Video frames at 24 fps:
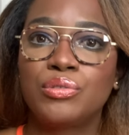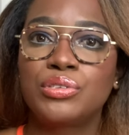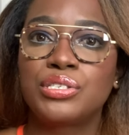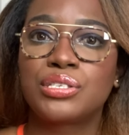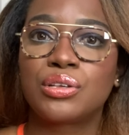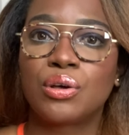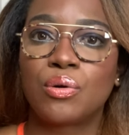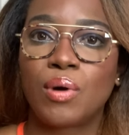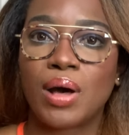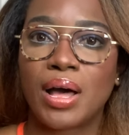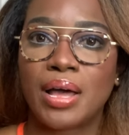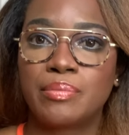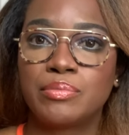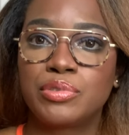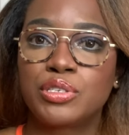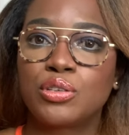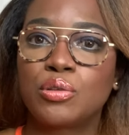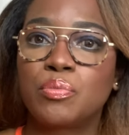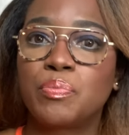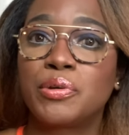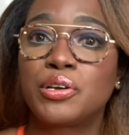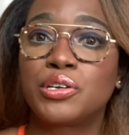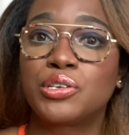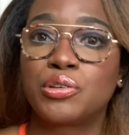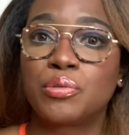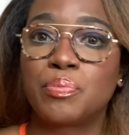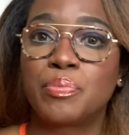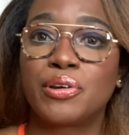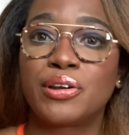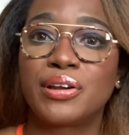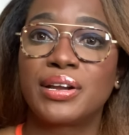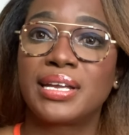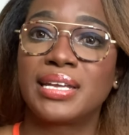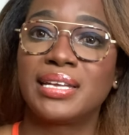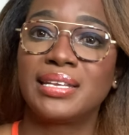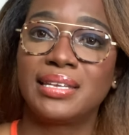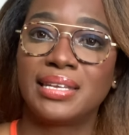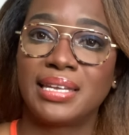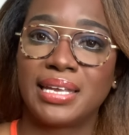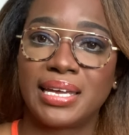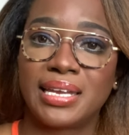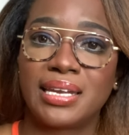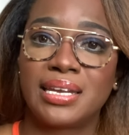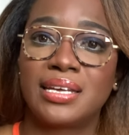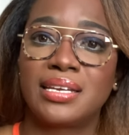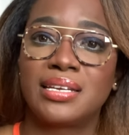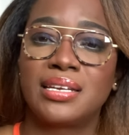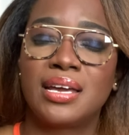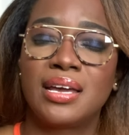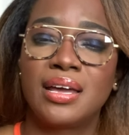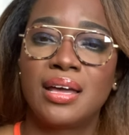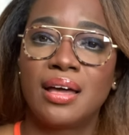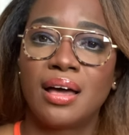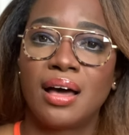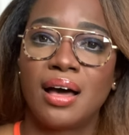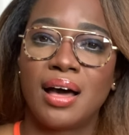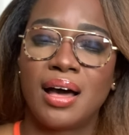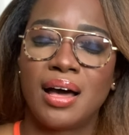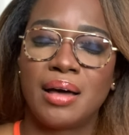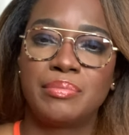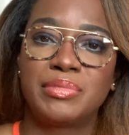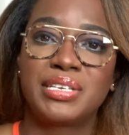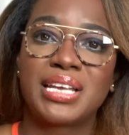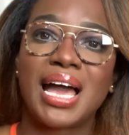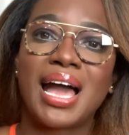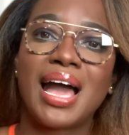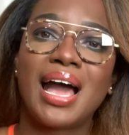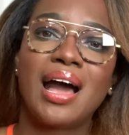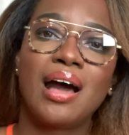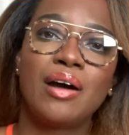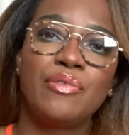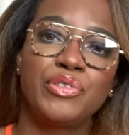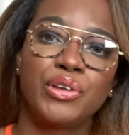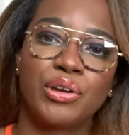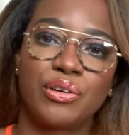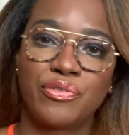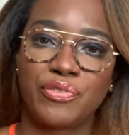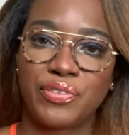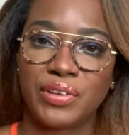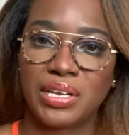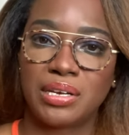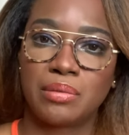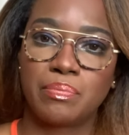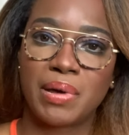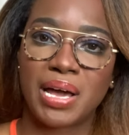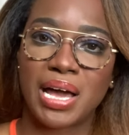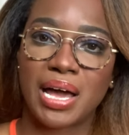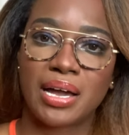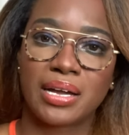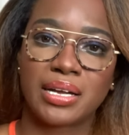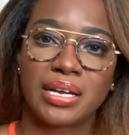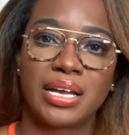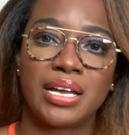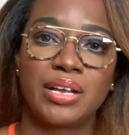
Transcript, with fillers: So I'm super duper elated um, to have your feedback.